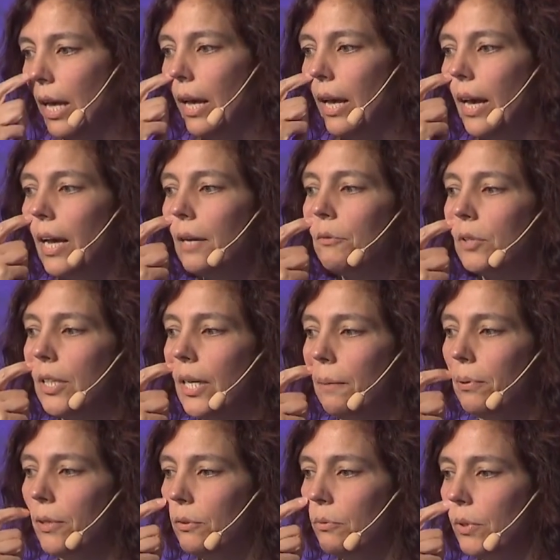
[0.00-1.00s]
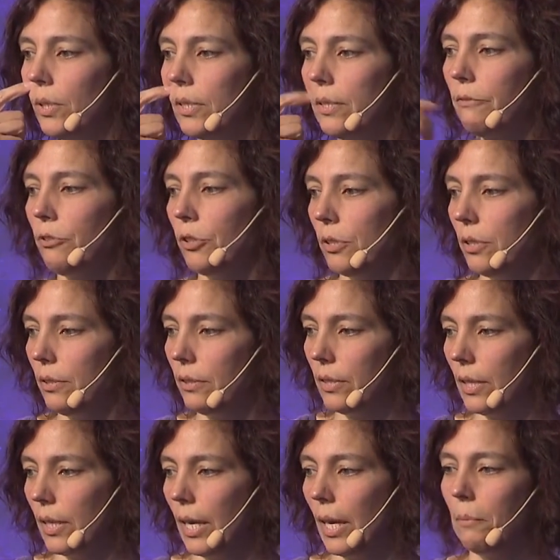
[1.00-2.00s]
And what happened was the first user
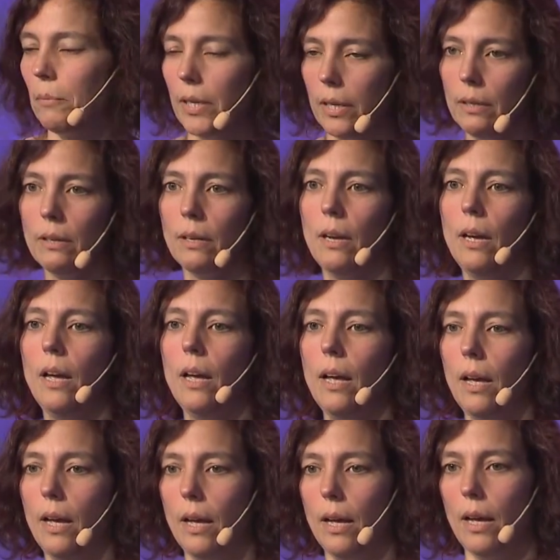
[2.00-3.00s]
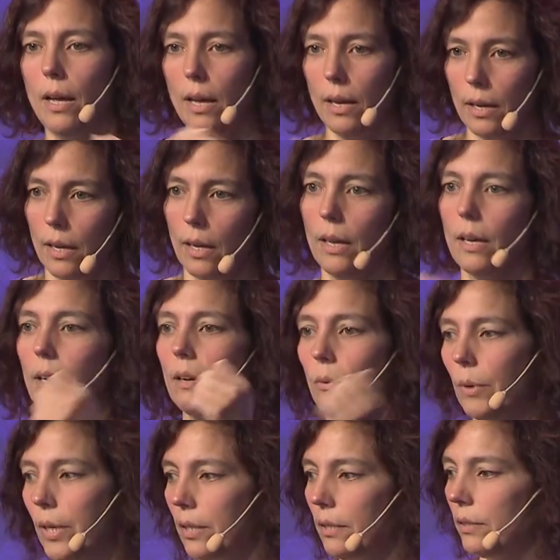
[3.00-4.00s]
came in,
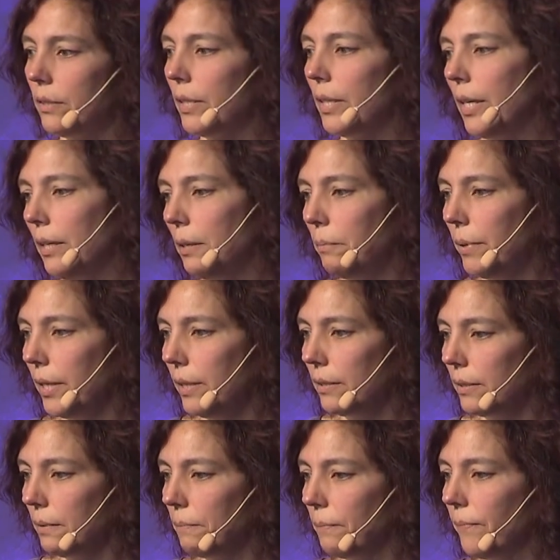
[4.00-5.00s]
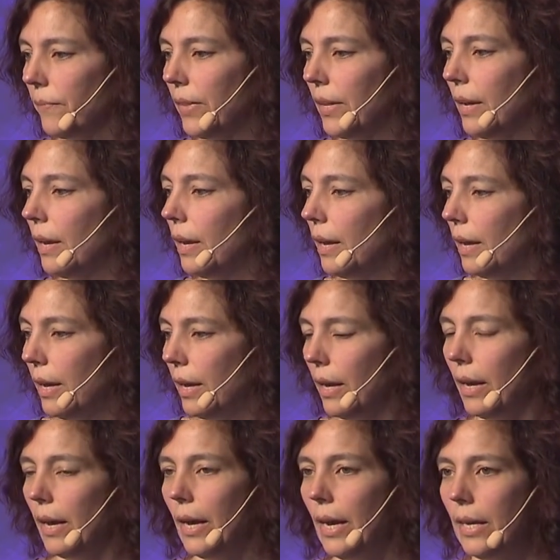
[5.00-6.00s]
went to the database,
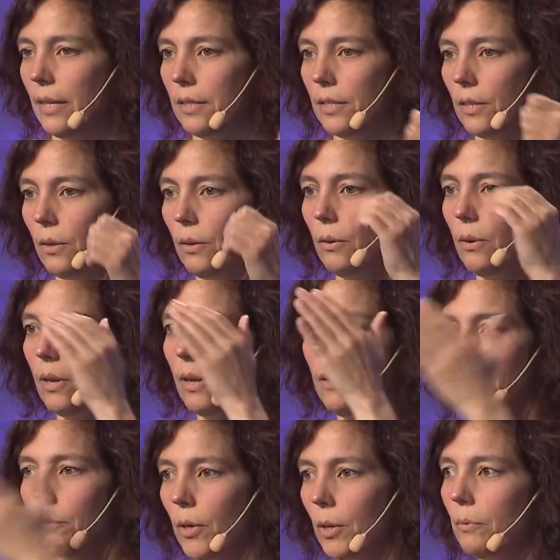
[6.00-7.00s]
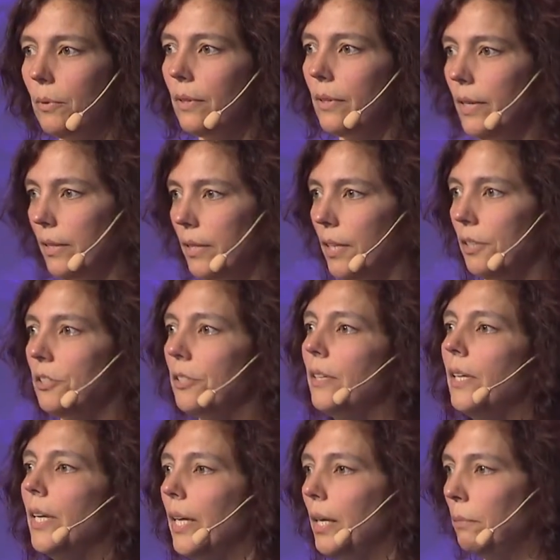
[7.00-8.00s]
and so the moment they touched the
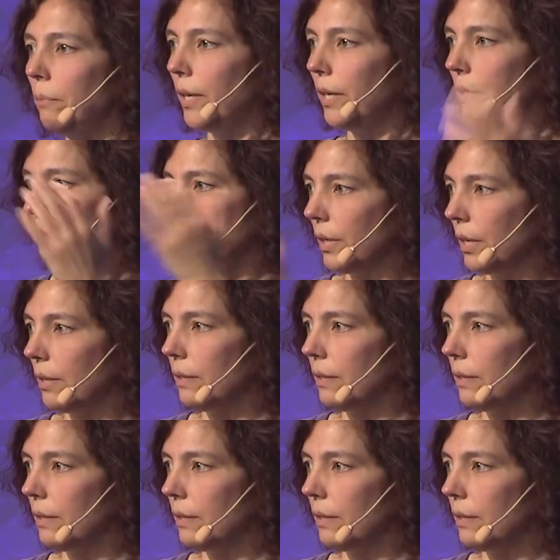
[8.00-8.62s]
database, we got